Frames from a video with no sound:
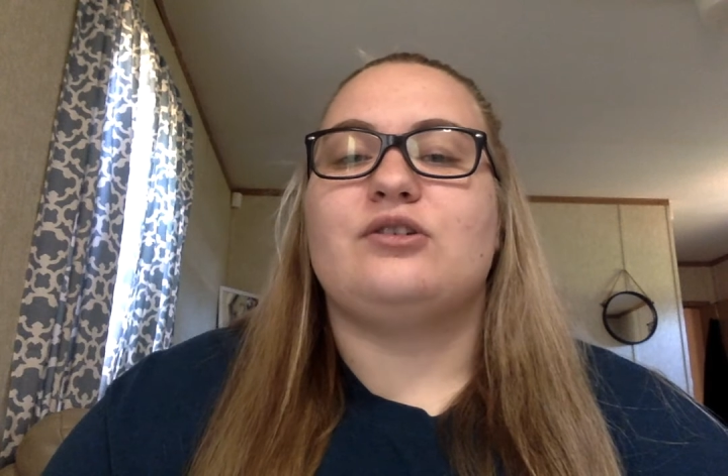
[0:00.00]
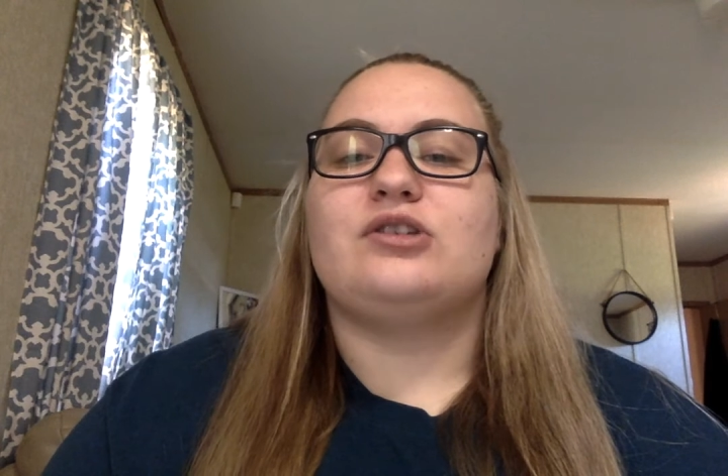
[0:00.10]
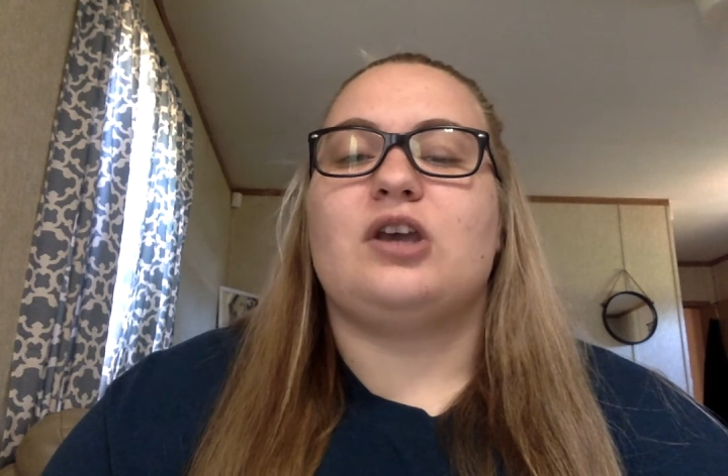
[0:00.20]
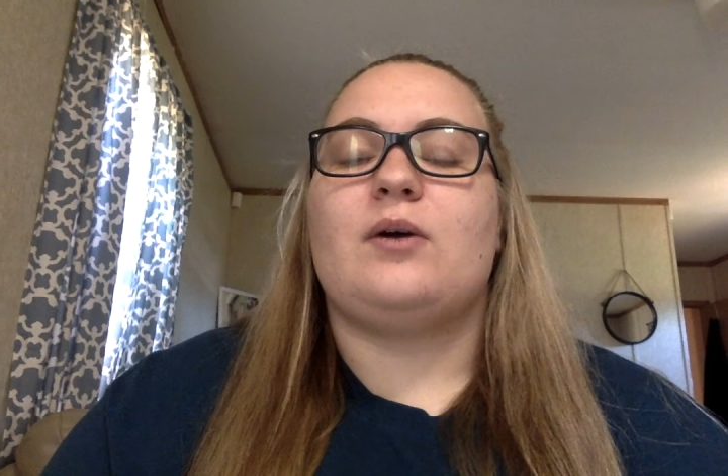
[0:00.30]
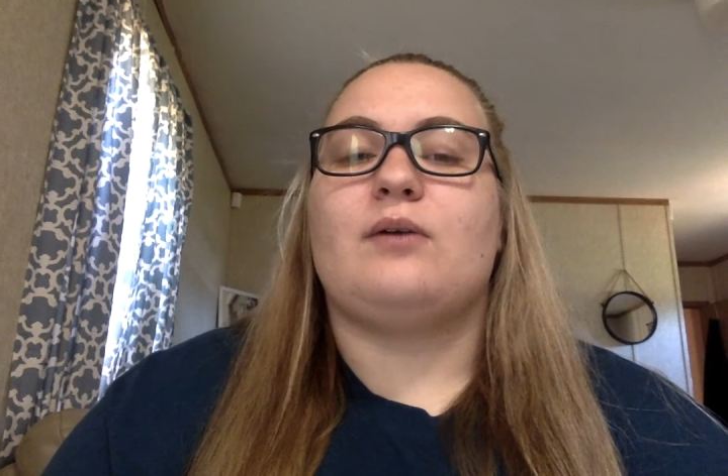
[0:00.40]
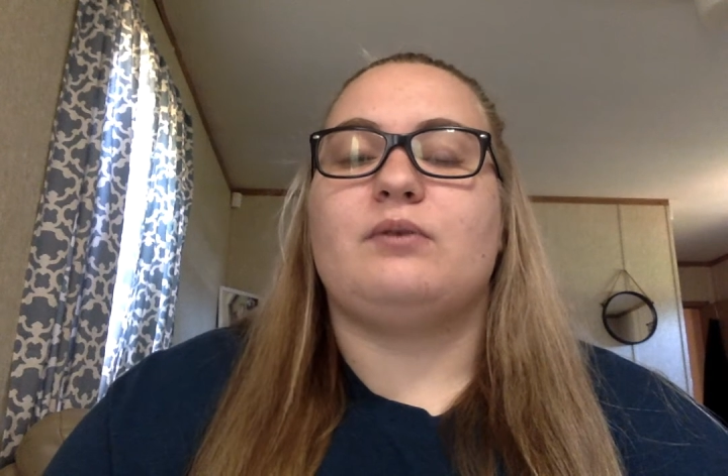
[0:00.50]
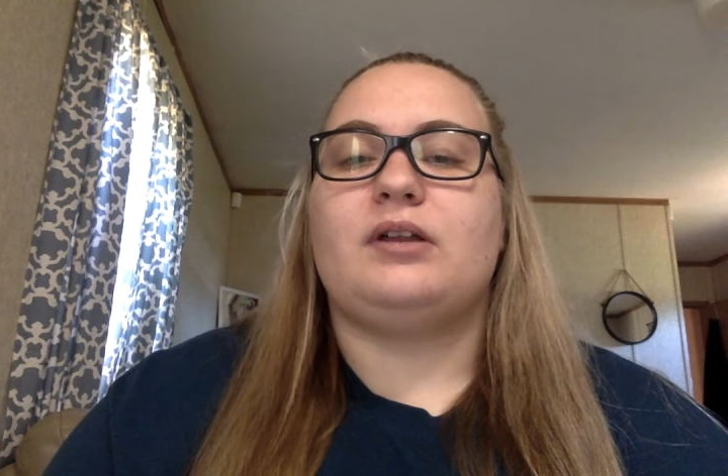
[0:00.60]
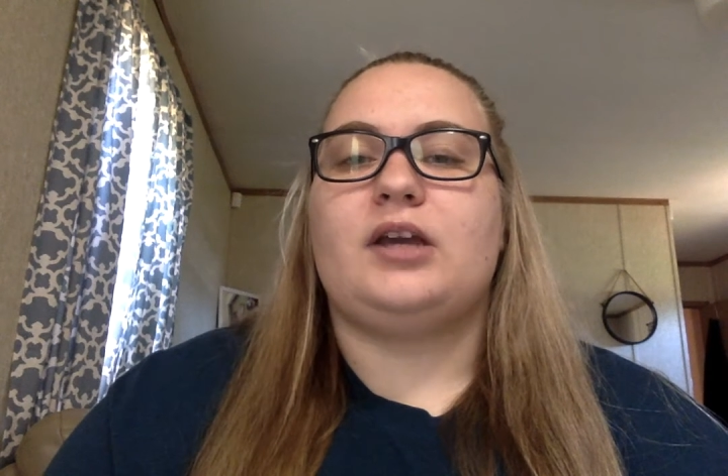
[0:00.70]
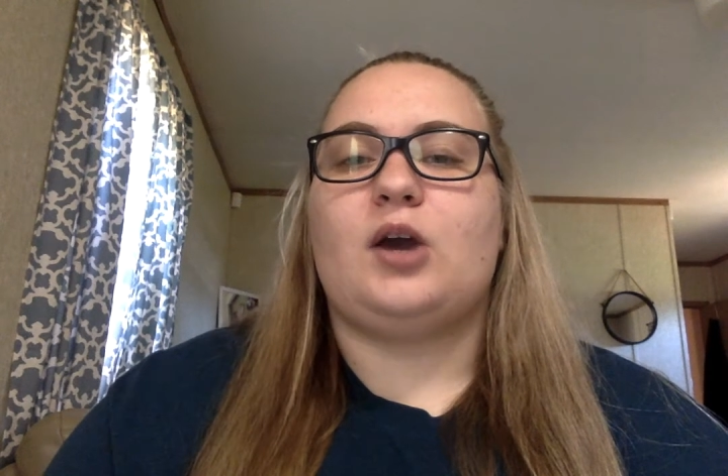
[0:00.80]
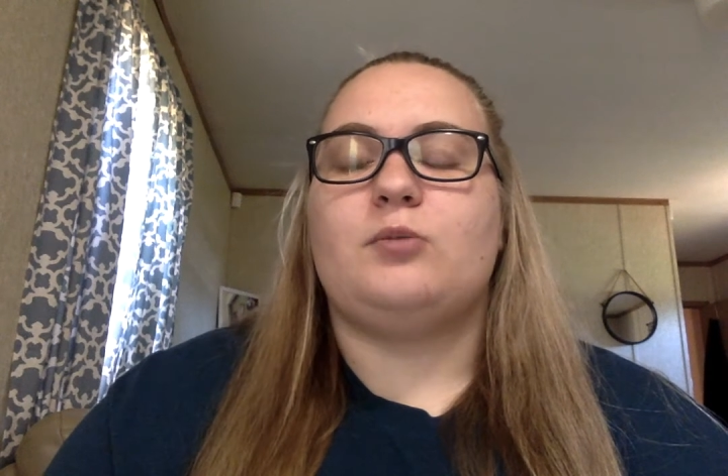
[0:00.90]
so I
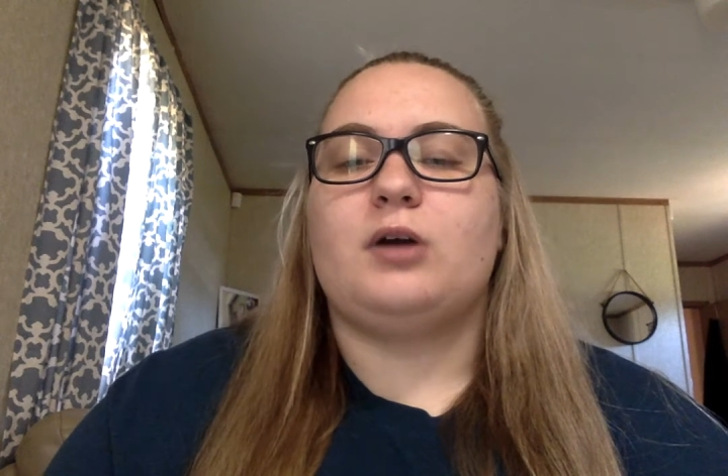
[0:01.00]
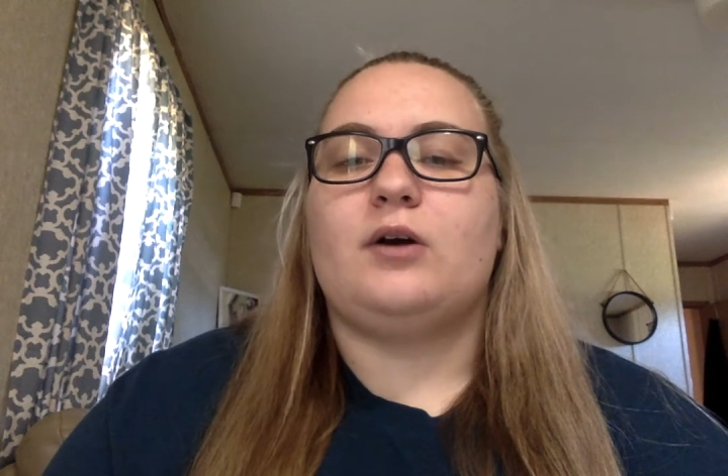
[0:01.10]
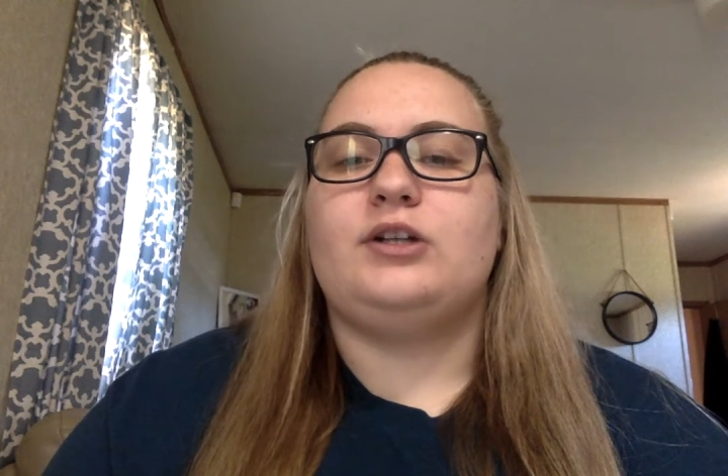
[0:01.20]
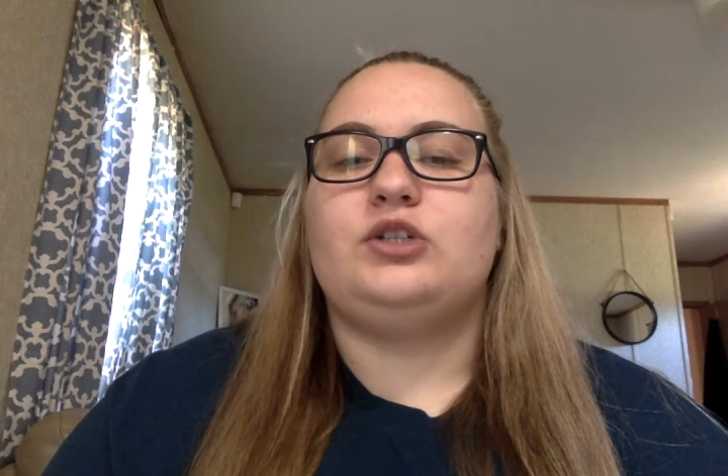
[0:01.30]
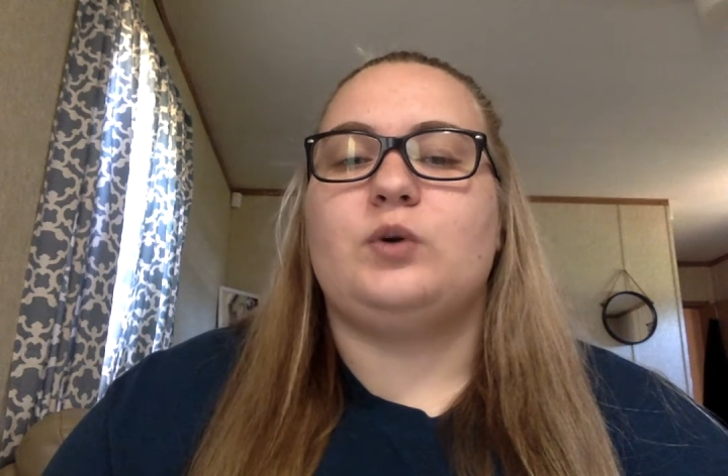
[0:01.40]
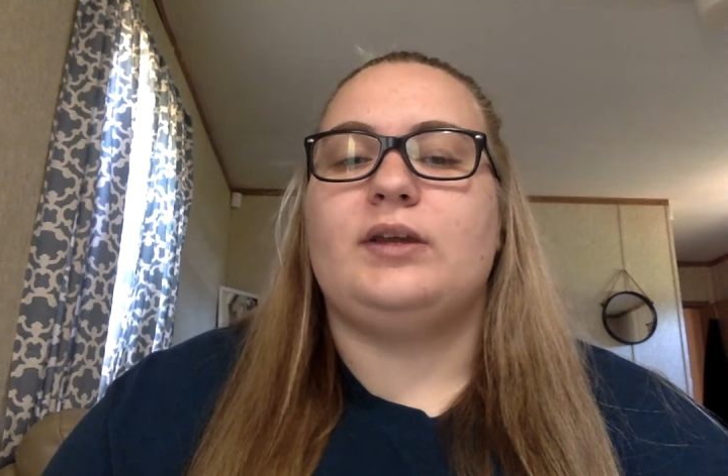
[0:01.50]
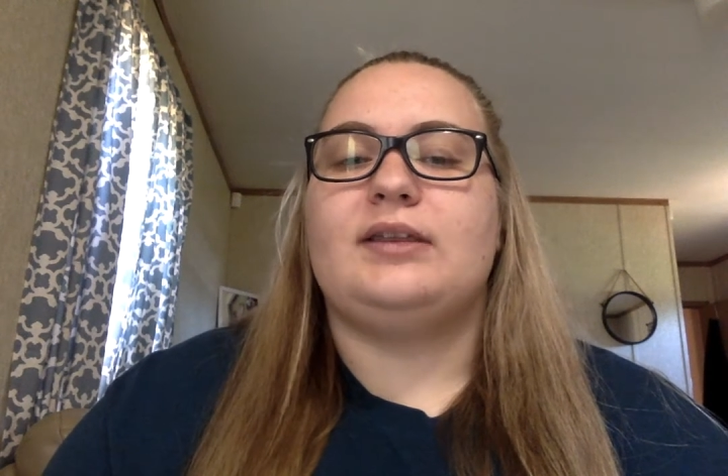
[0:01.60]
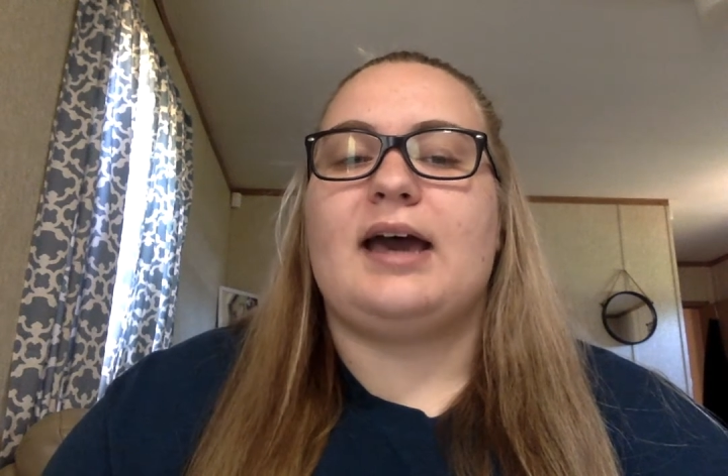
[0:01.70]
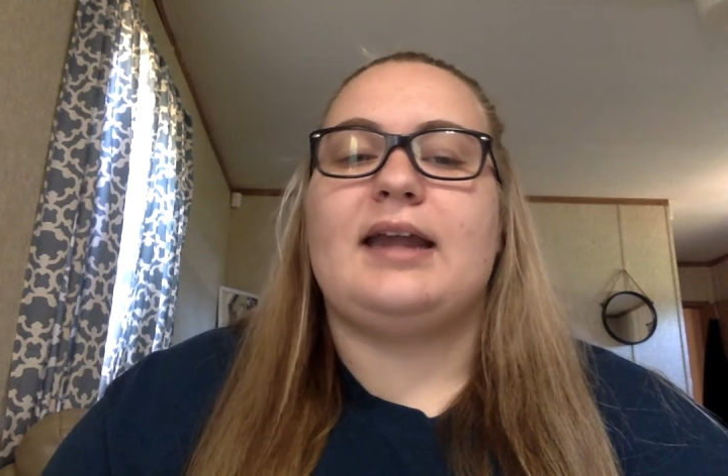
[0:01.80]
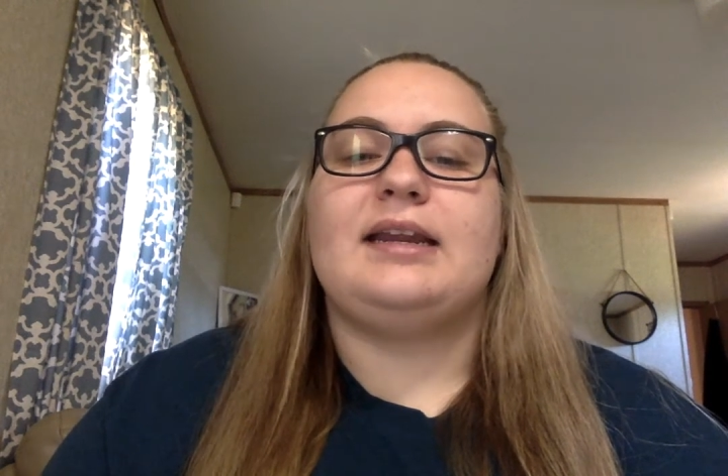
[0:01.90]
really hope y'all enjoyed that,